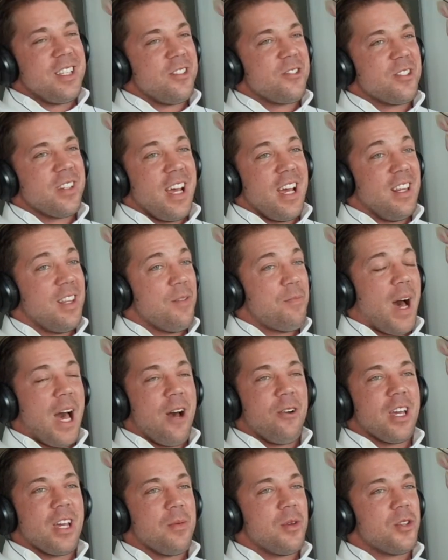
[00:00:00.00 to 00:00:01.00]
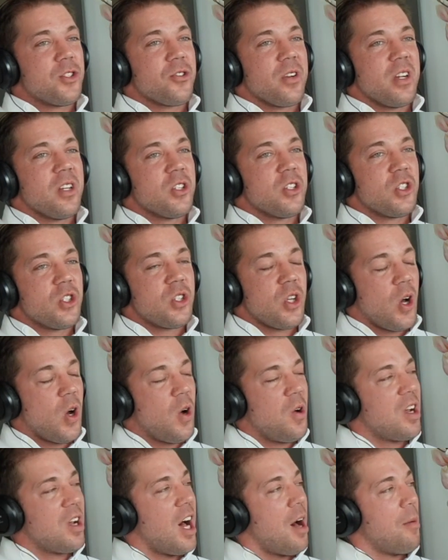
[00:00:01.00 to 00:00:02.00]
interesting. And the biochemistry is
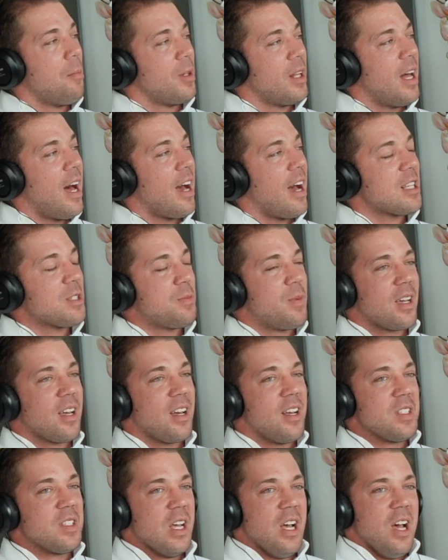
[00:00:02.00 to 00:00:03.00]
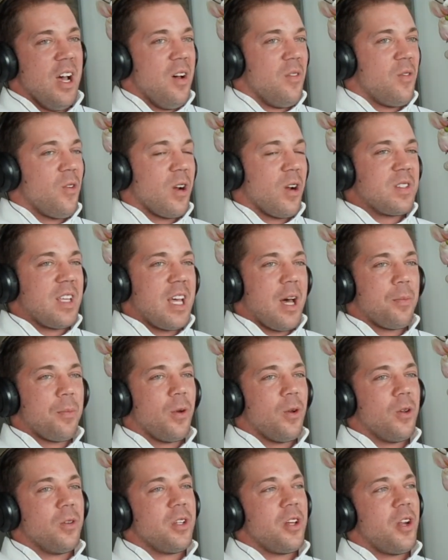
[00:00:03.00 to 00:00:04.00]
so complex because, for
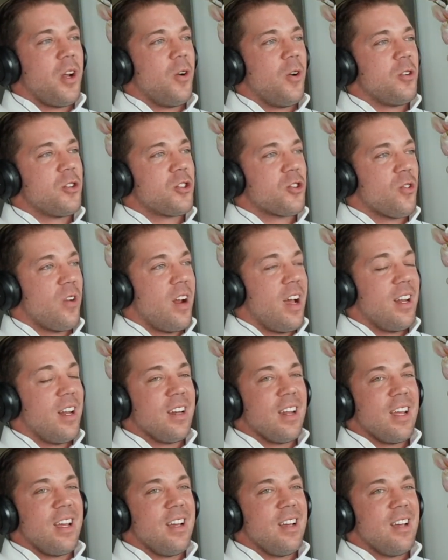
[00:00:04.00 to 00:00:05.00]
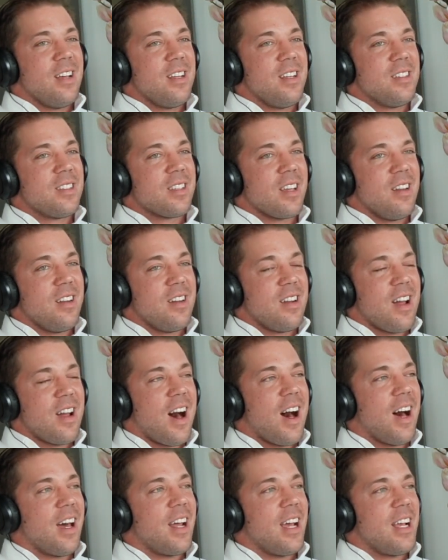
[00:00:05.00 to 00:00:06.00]
example, tren is
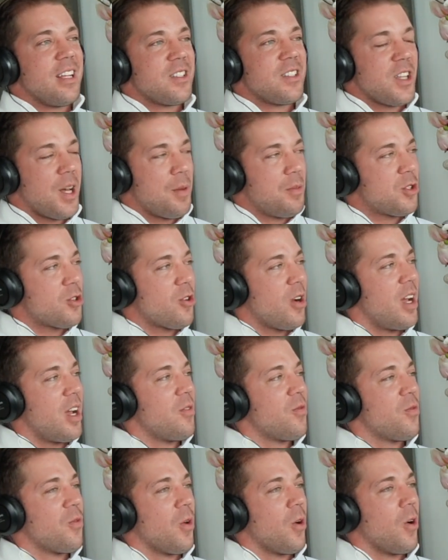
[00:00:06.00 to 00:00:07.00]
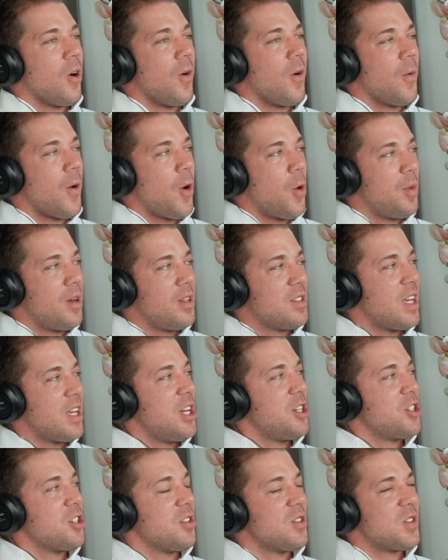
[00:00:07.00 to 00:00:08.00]
not a substrate for
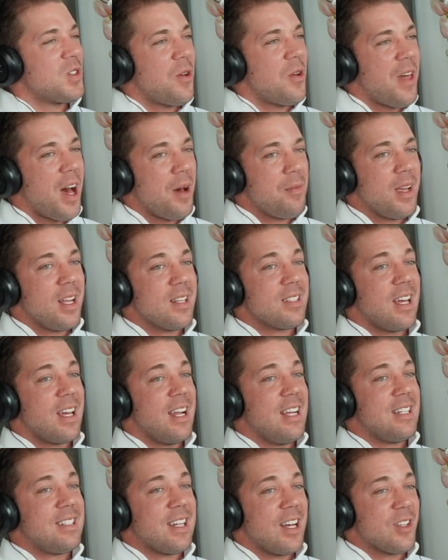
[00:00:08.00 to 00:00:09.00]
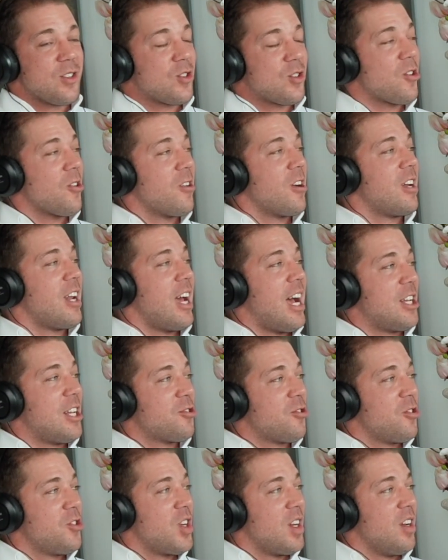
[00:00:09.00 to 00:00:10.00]
aromatization. So that means that it doesn't turn into
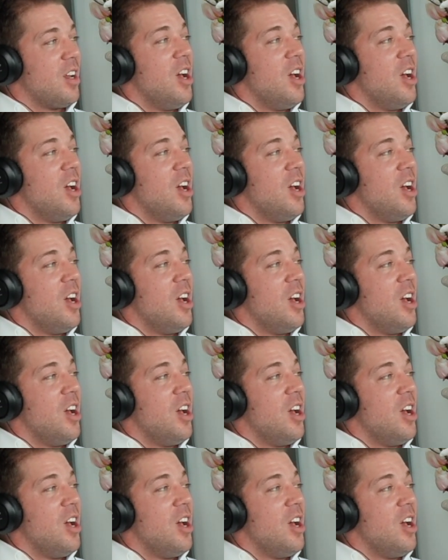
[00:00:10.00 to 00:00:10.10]
estrogen.